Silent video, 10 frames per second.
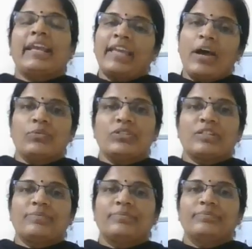account.
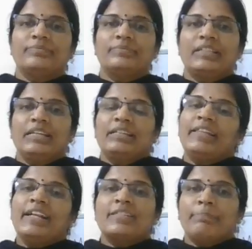
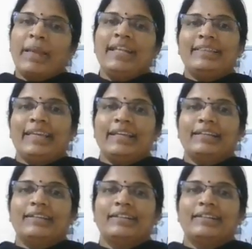That is the main thing.